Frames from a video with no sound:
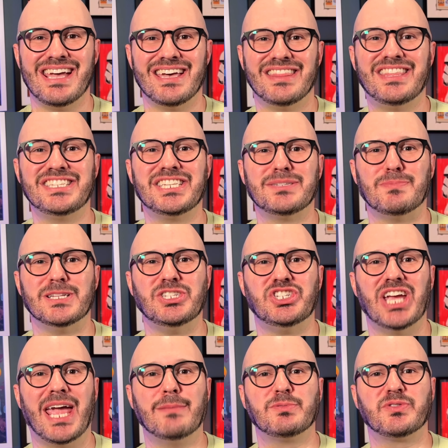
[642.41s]
This has been
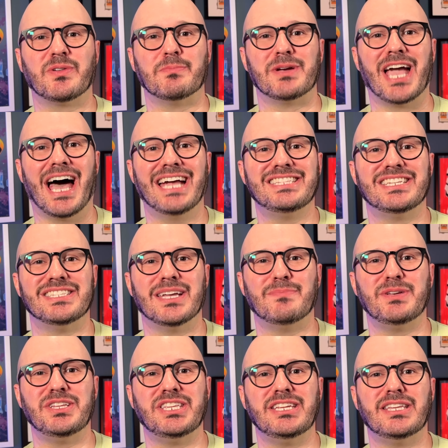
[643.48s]
James from Guide to
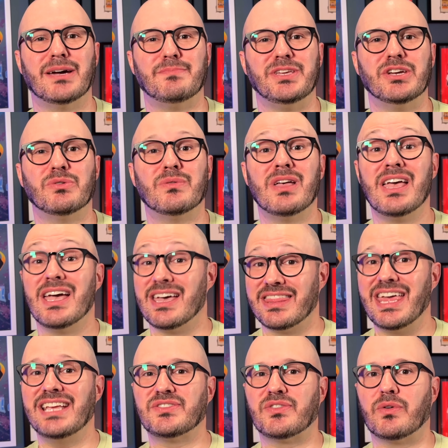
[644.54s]
WDW.
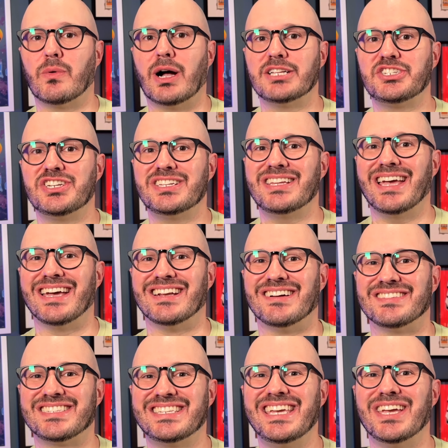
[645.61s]
Thanks for watching, and I'll
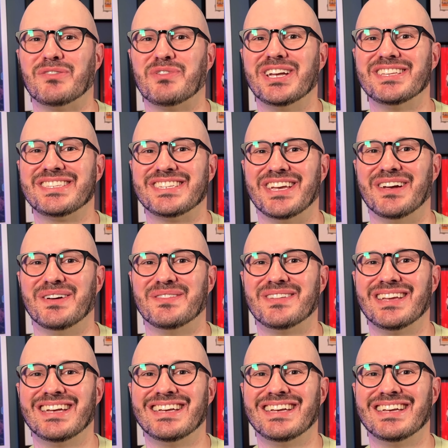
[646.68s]
see you real soon.